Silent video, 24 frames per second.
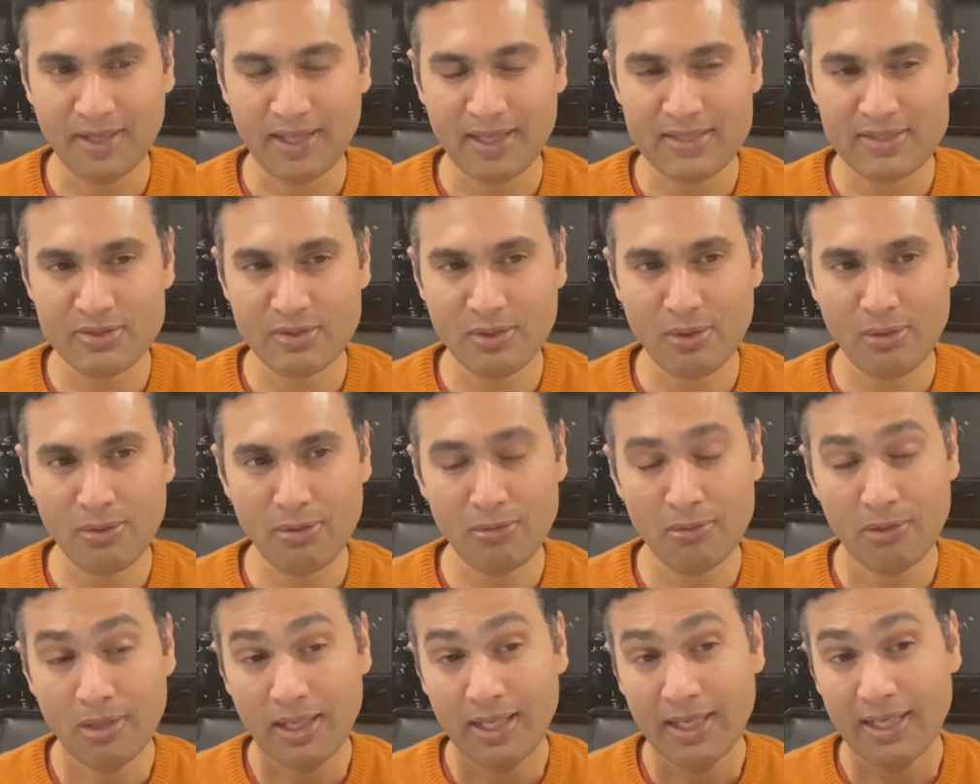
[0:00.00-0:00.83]

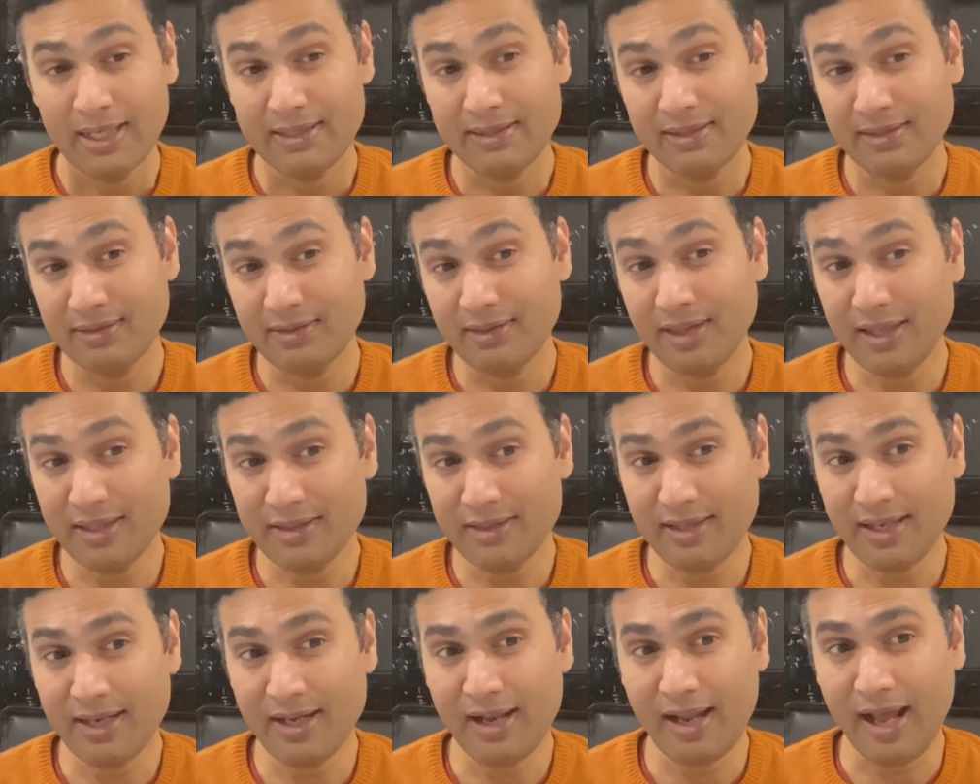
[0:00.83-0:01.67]
so the thing
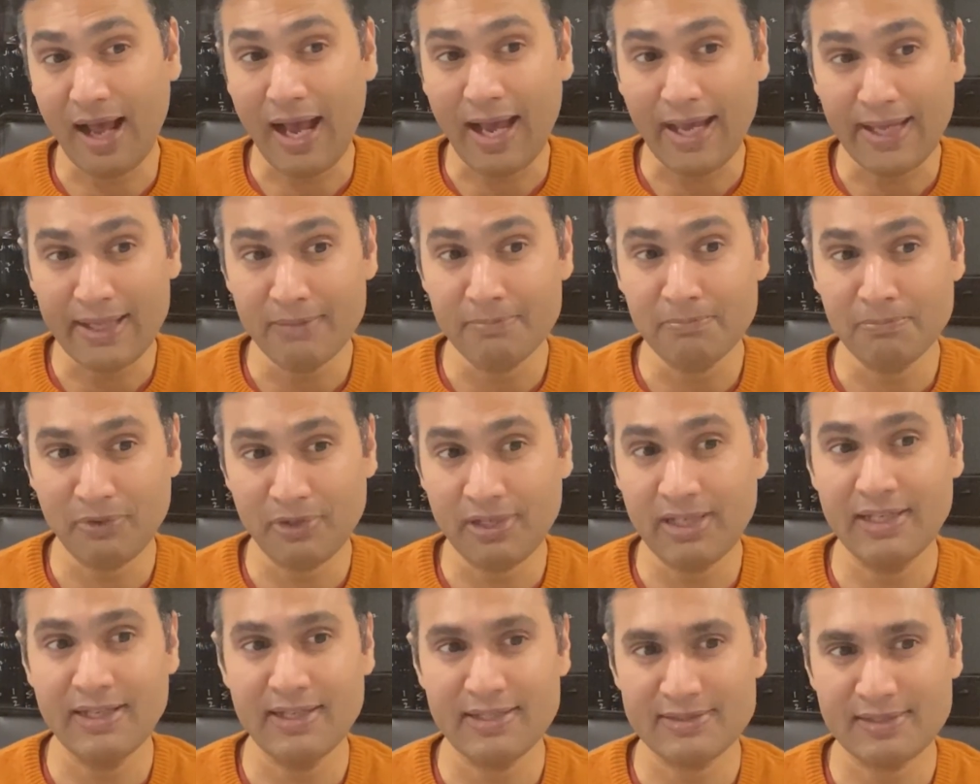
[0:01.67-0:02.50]
that I'm
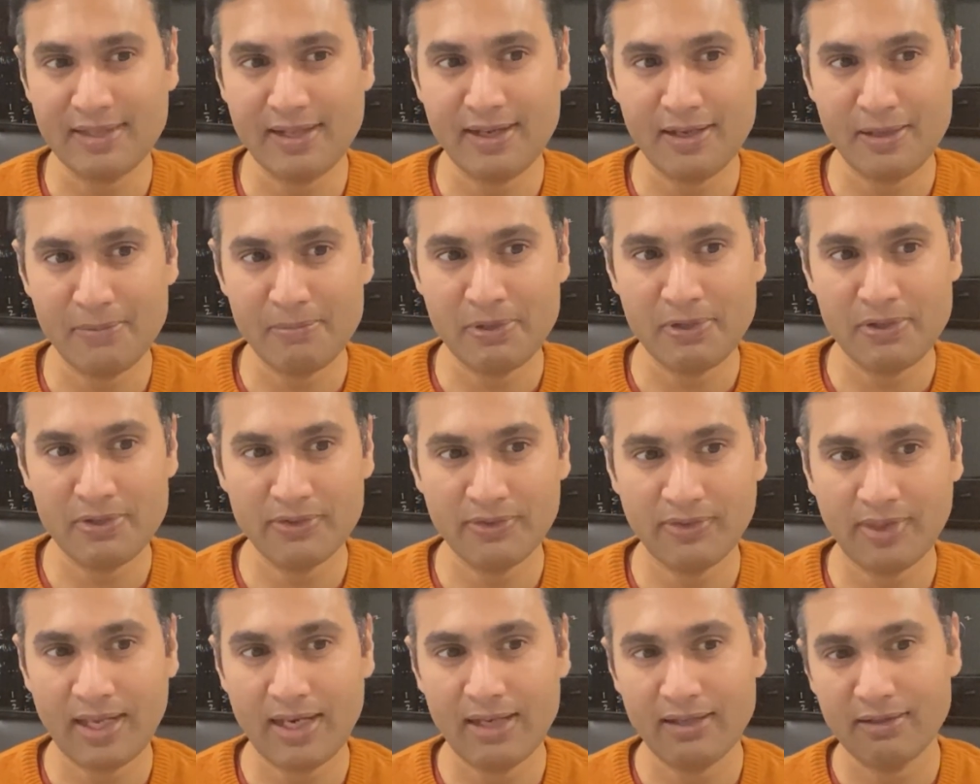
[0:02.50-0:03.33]
really excited about is
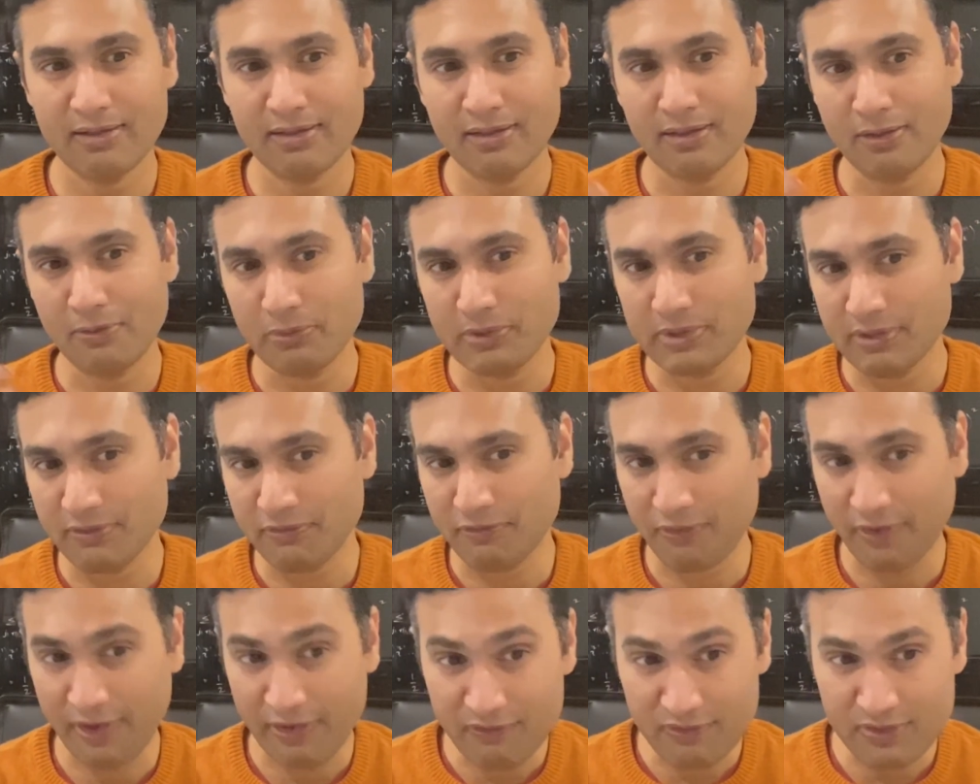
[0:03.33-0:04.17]
that you know with the
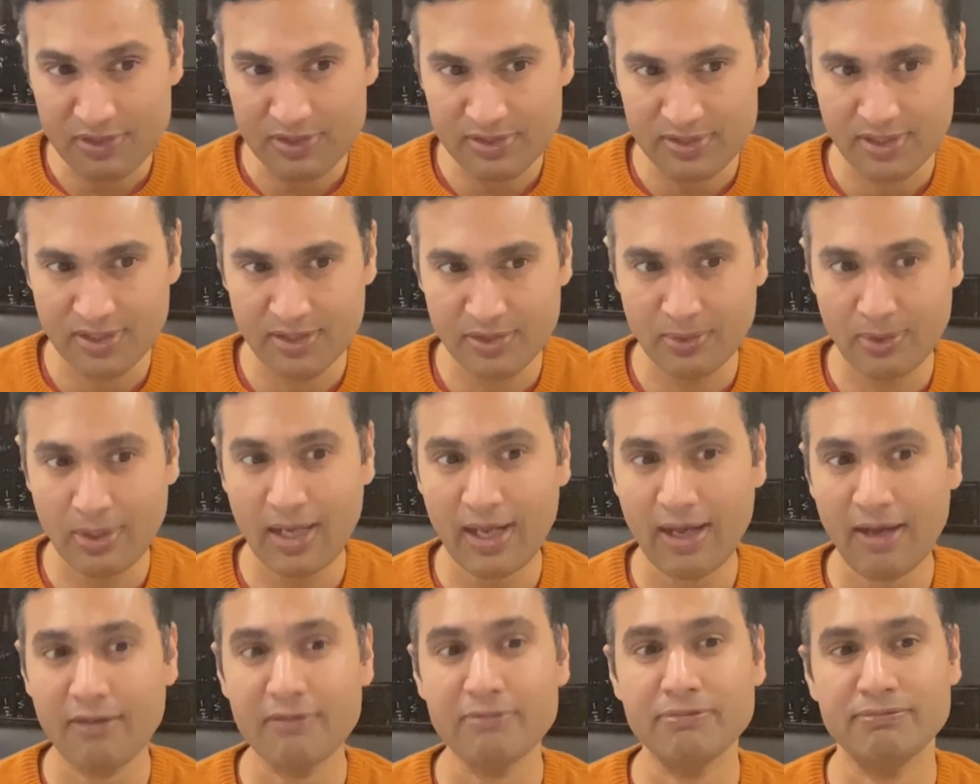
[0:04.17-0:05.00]
frameworks that you
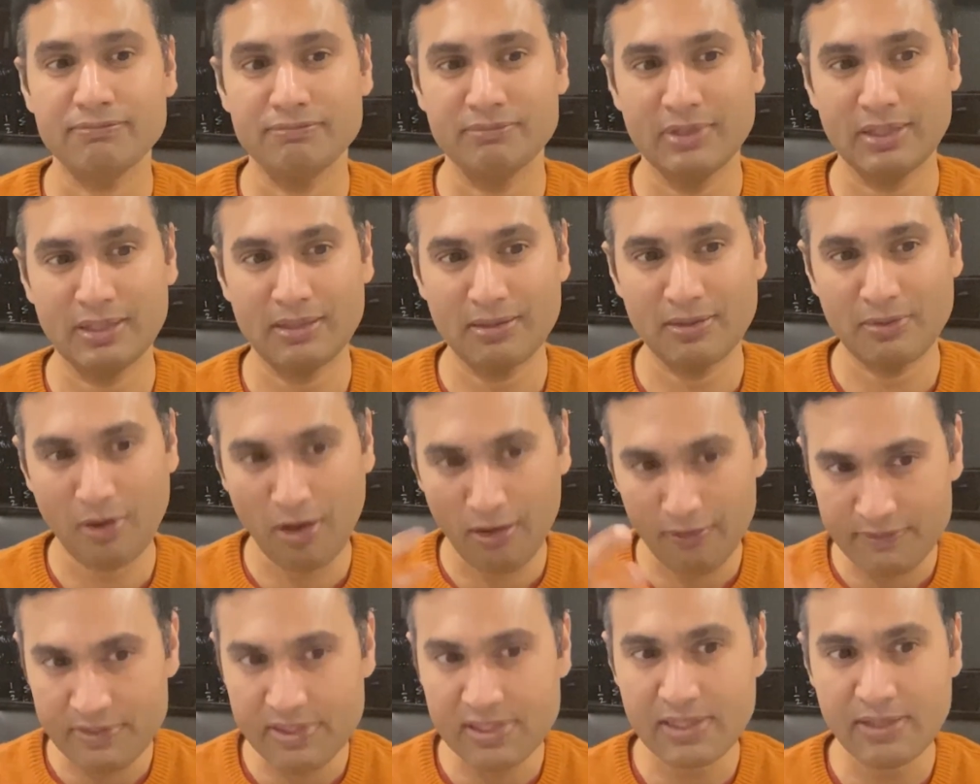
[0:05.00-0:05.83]
have, you know,
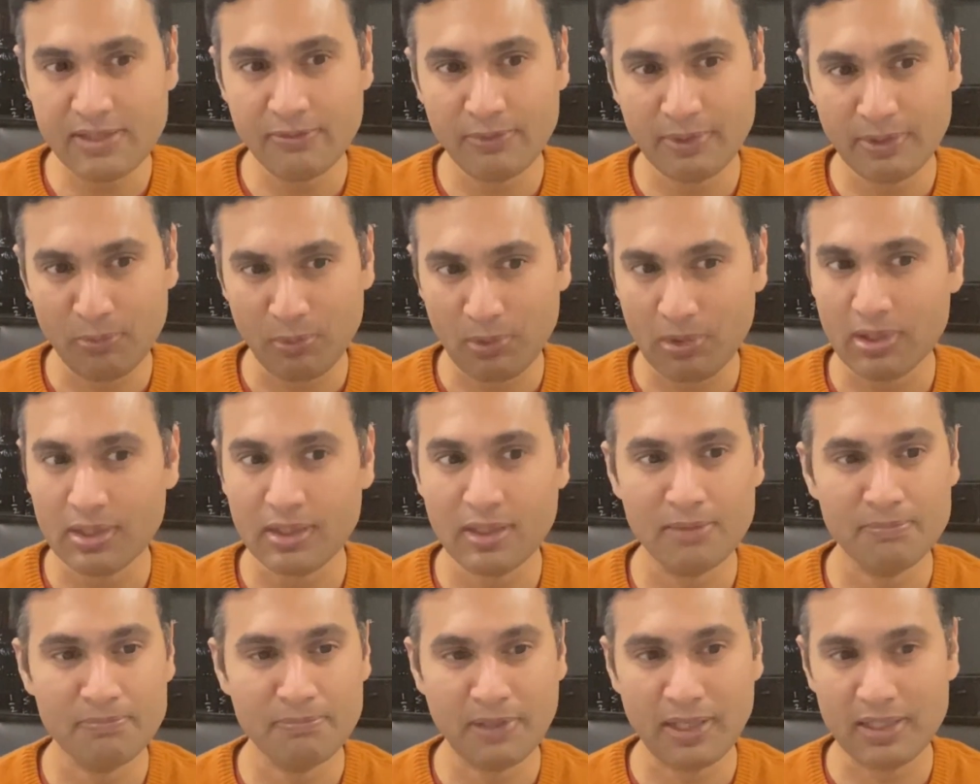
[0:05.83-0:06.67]
obviously we work
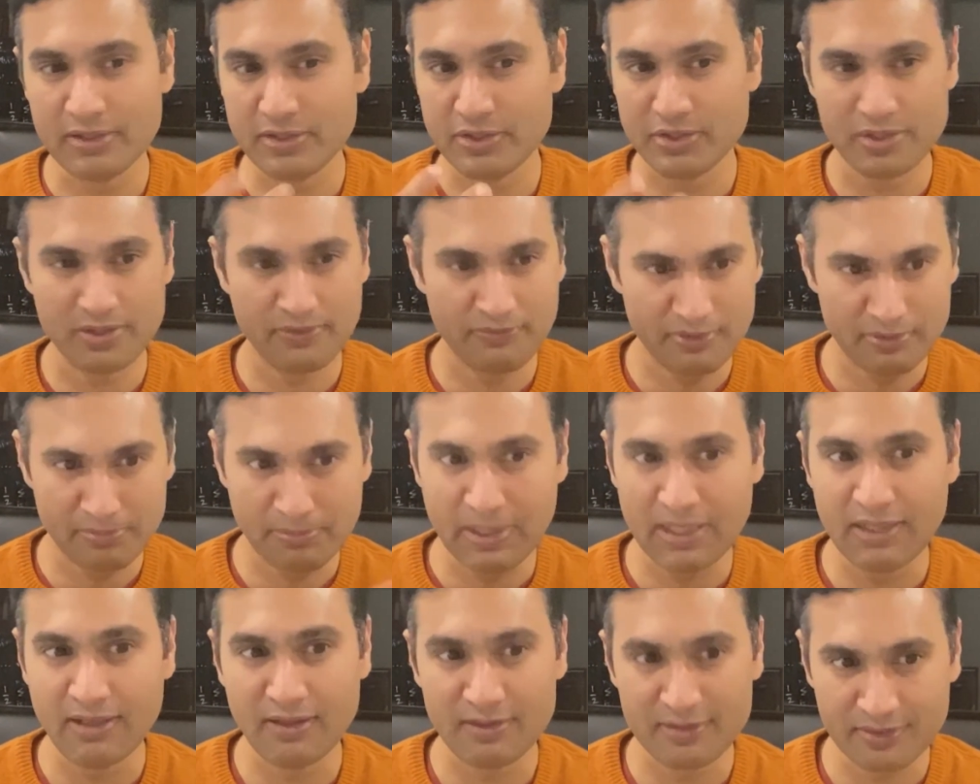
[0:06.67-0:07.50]
in partnership with
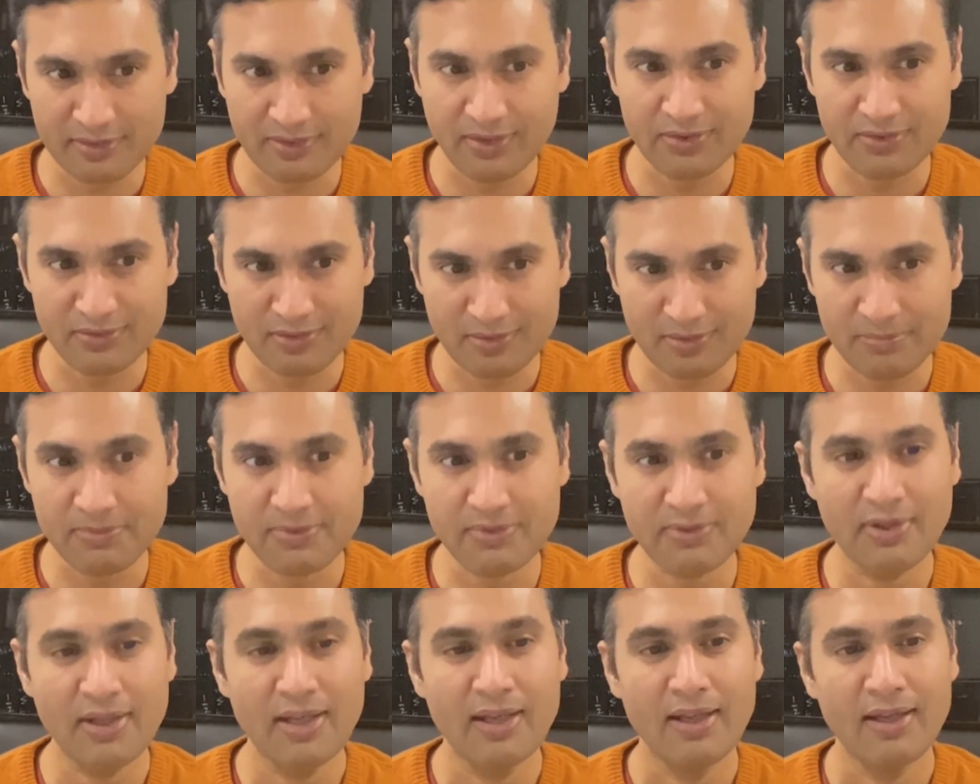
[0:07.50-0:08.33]
many other
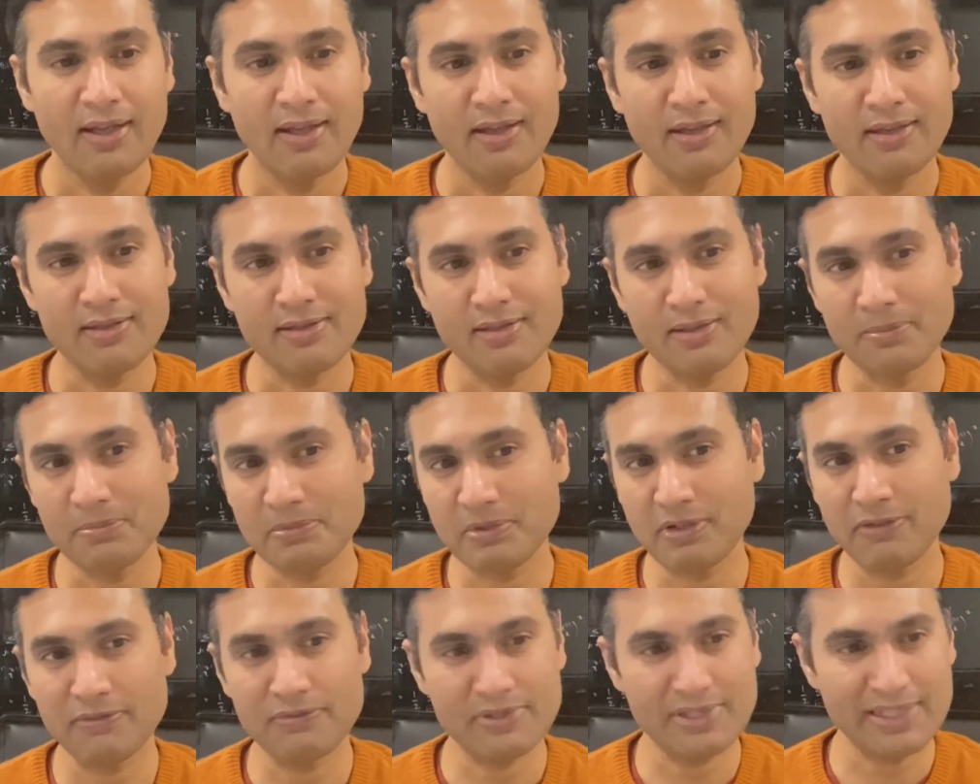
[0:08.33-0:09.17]
systems in terms
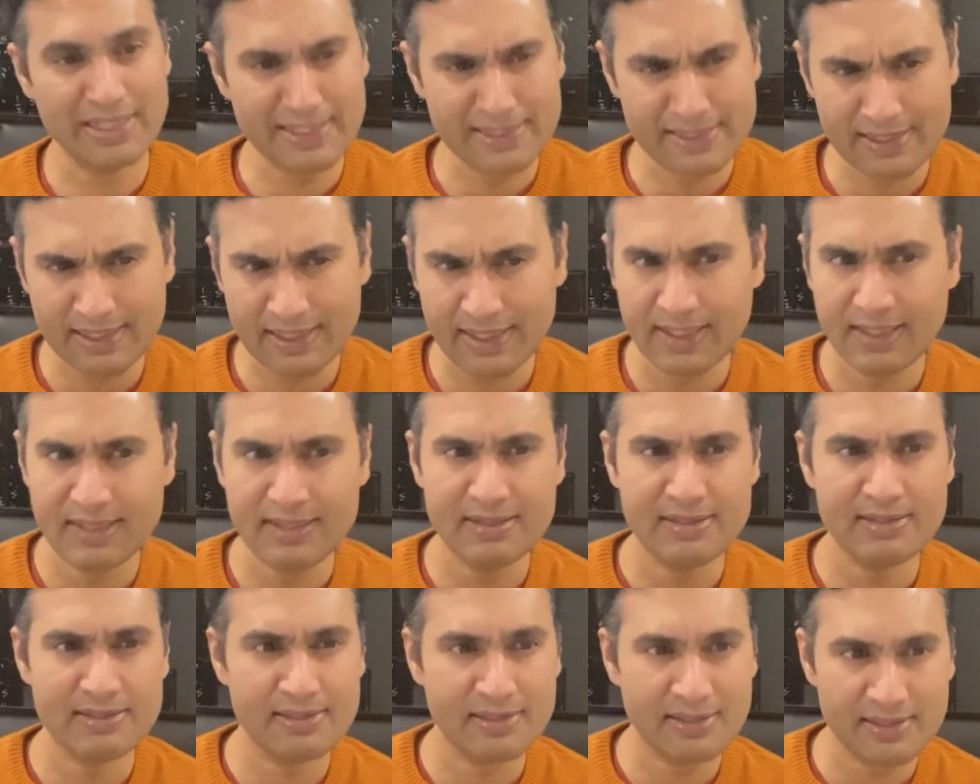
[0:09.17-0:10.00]
of CDC
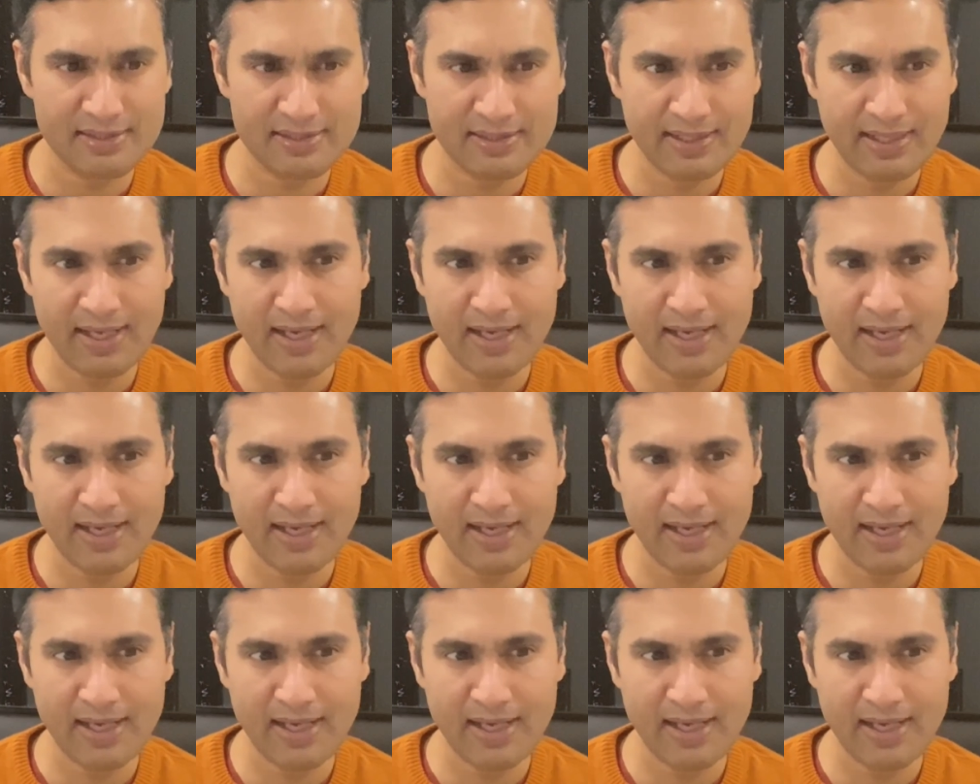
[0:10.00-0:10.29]
in, CDC